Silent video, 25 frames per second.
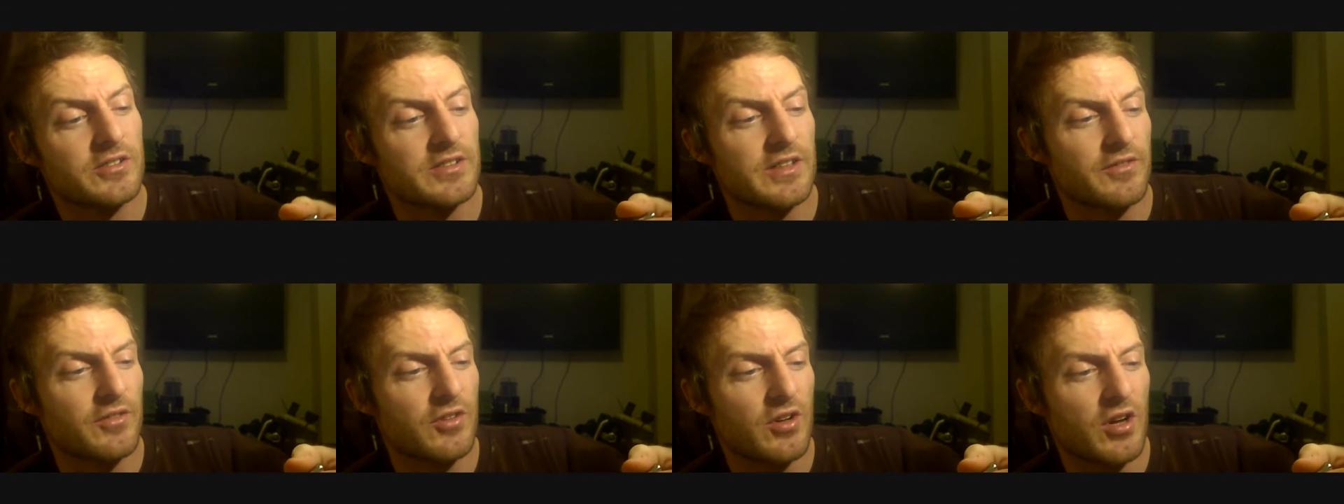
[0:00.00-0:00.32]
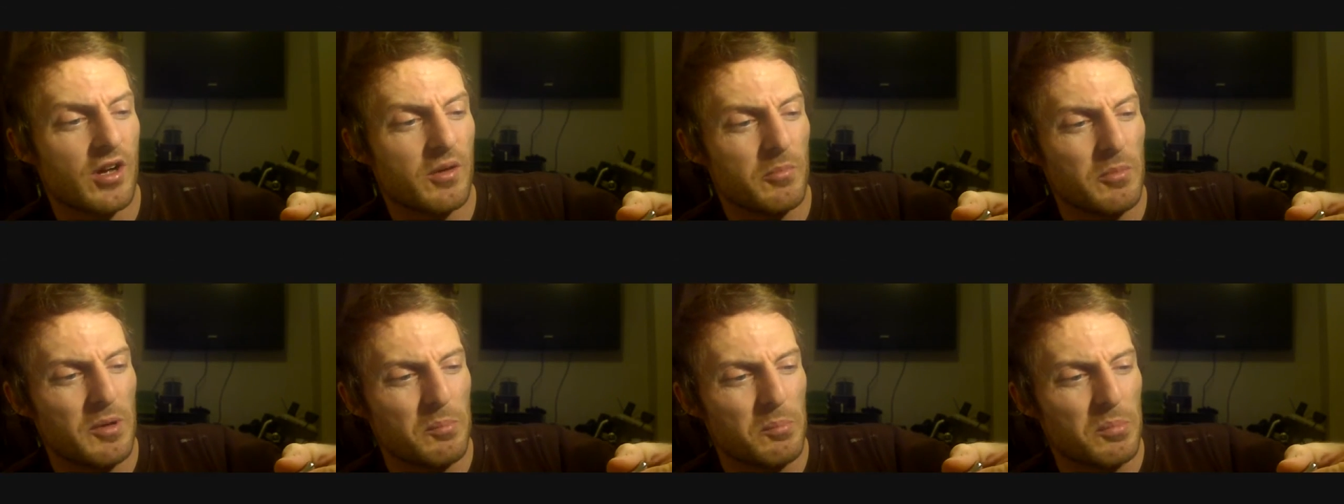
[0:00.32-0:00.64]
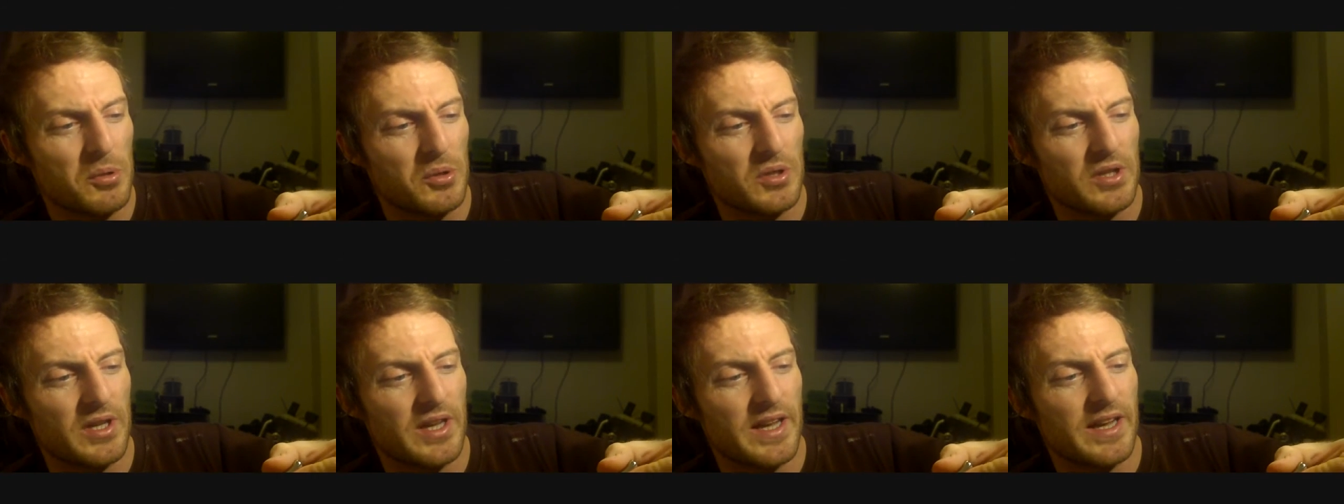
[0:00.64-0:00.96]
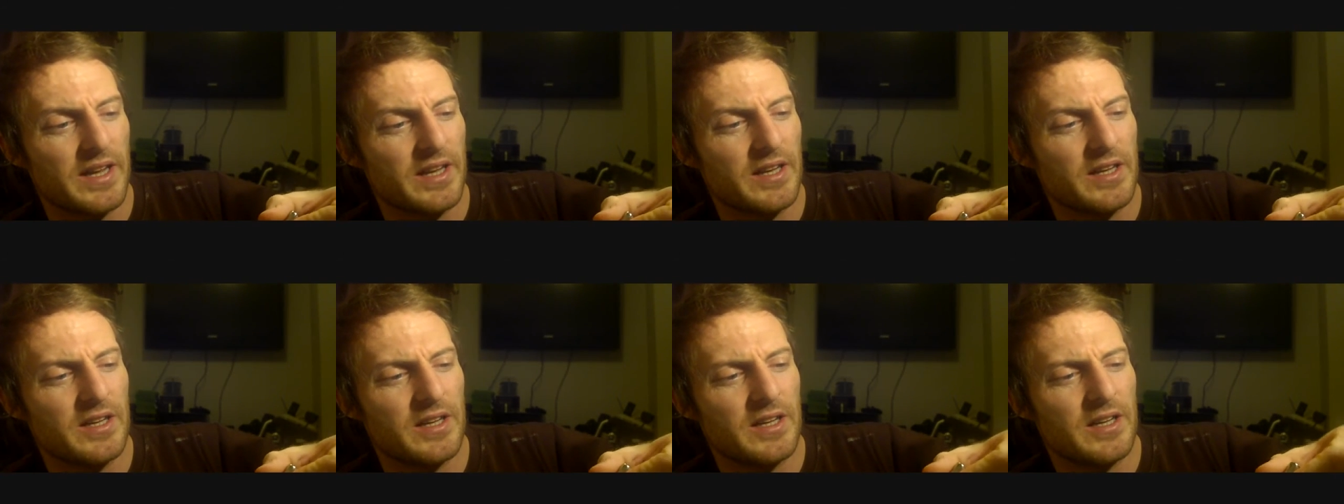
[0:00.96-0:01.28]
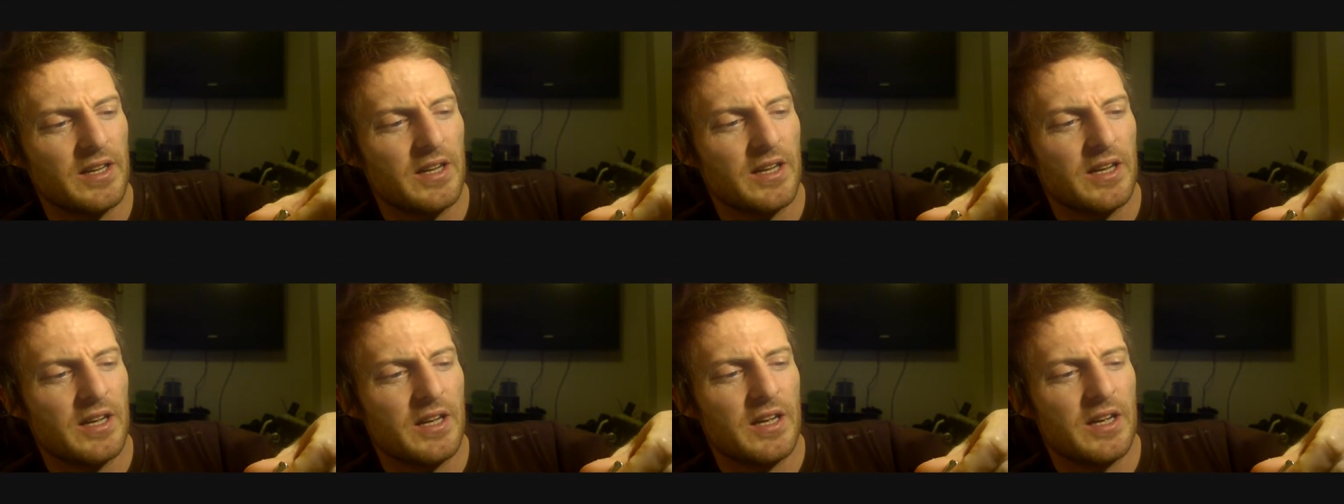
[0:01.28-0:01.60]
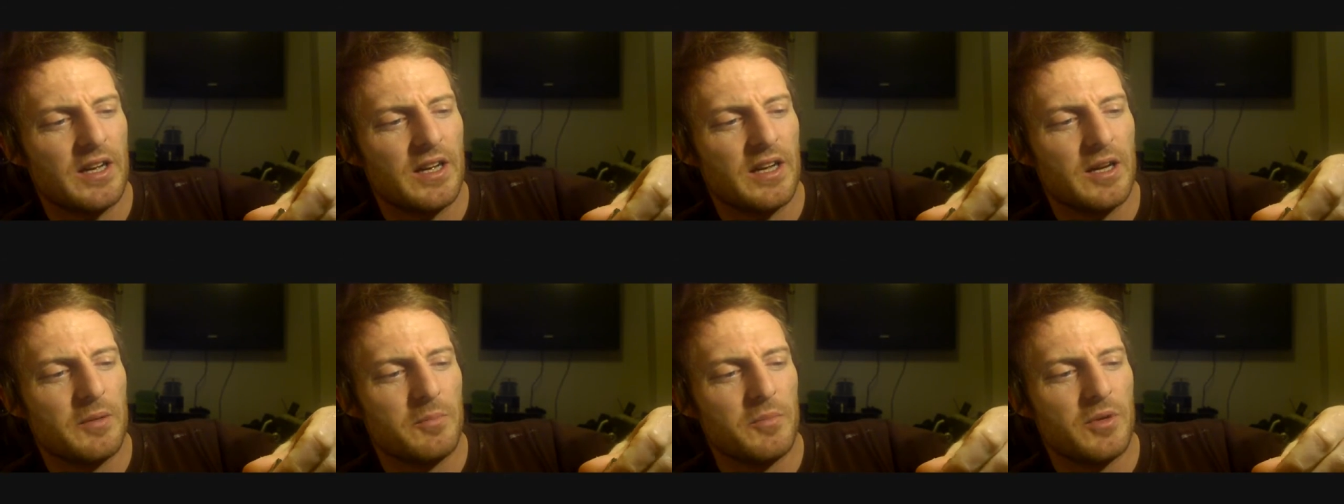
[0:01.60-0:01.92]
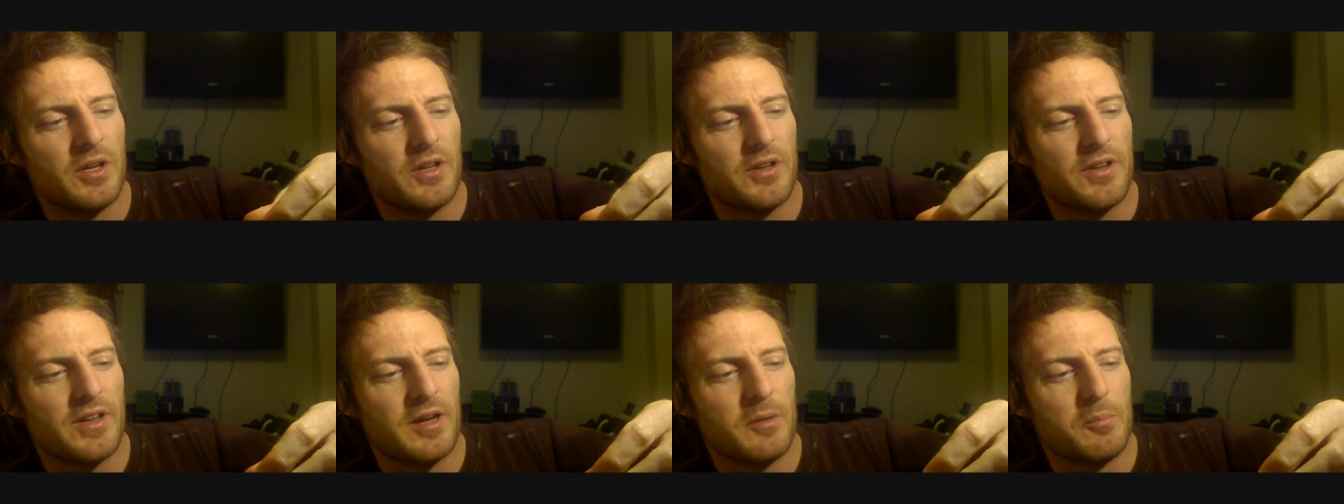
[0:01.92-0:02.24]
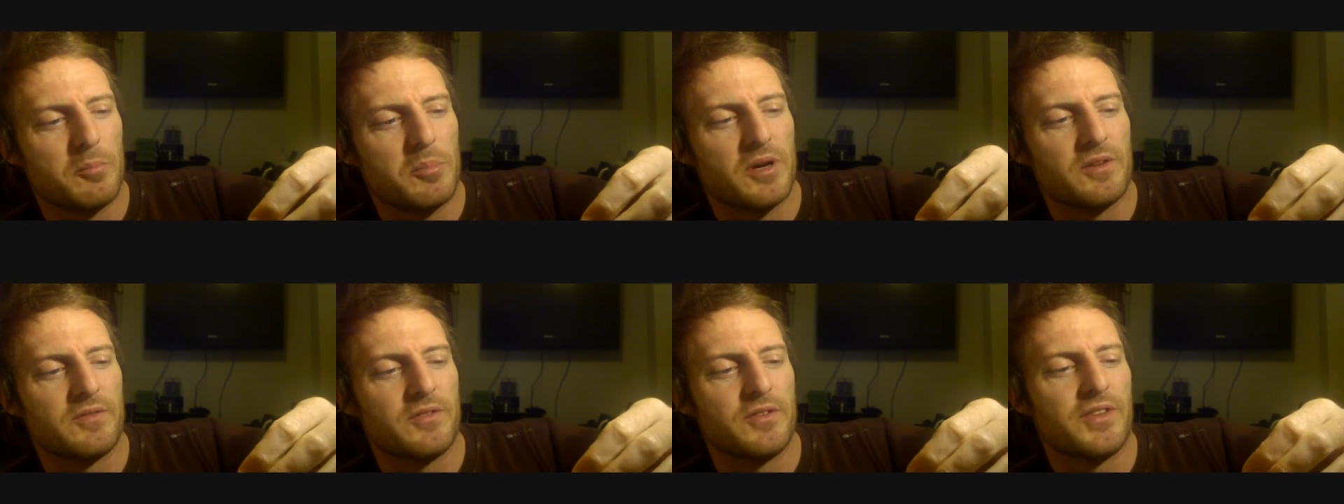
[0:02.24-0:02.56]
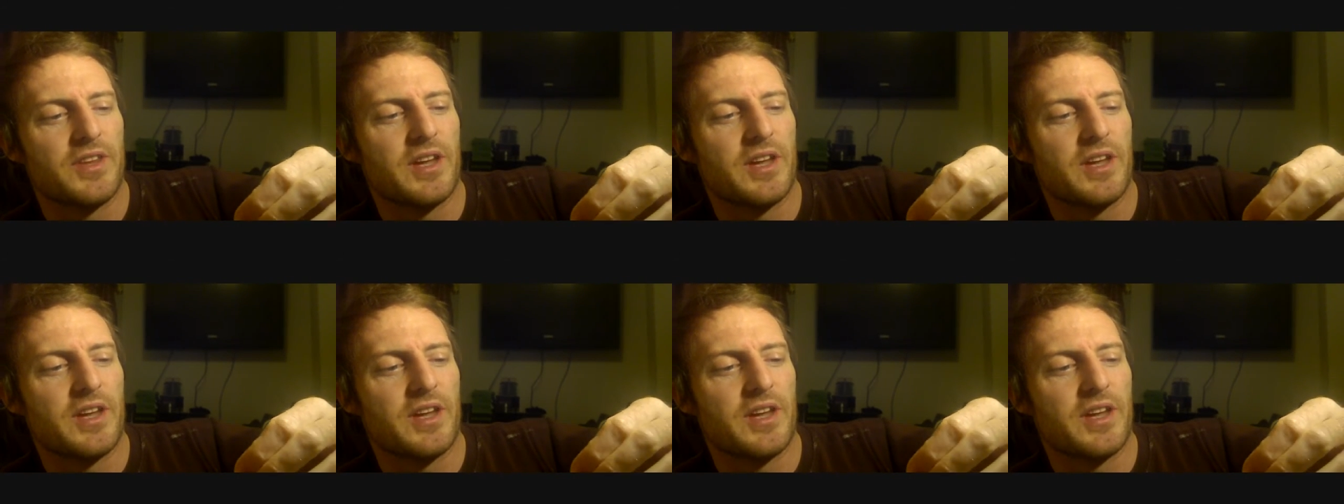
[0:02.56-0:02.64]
I've got my bully. I'm not that bothered,